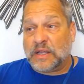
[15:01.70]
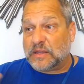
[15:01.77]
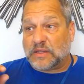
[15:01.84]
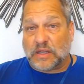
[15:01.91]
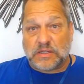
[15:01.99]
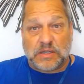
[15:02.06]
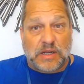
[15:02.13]

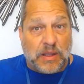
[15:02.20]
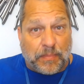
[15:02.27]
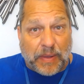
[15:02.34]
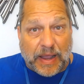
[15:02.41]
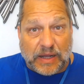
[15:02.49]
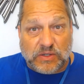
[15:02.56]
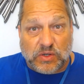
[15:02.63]
doesn't
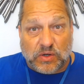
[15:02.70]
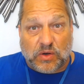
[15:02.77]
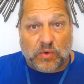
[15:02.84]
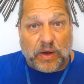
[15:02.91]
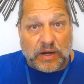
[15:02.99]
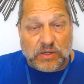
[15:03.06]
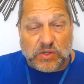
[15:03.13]
impact your
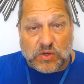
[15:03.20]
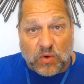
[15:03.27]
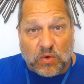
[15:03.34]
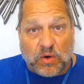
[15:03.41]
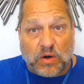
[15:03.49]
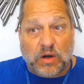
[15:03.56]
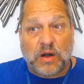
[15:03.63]
credit
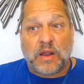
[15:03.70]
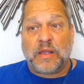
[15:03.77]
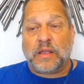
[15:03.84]
score.